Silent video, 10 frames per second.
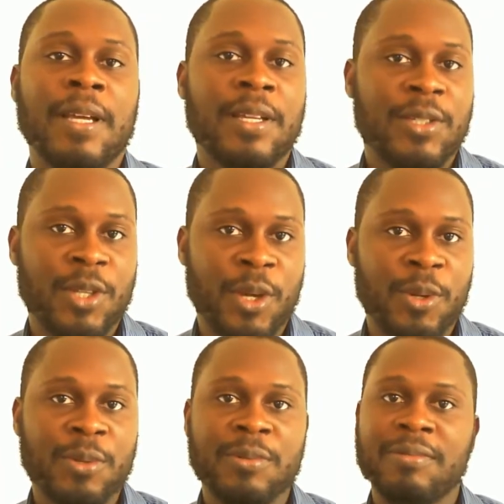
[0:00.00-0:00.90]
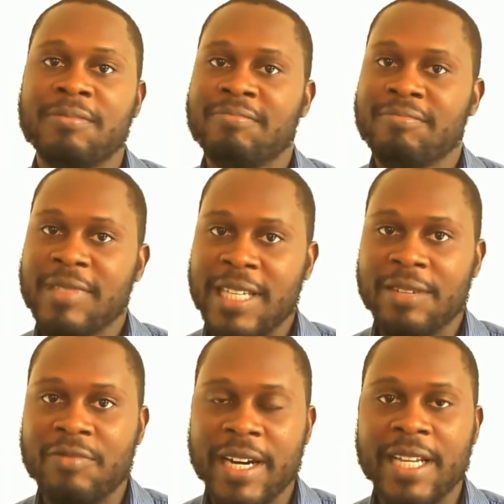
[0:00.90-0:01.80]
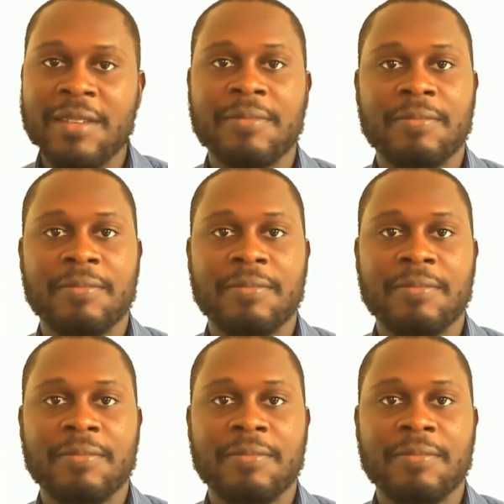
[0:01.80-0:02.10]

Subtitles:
So get ready.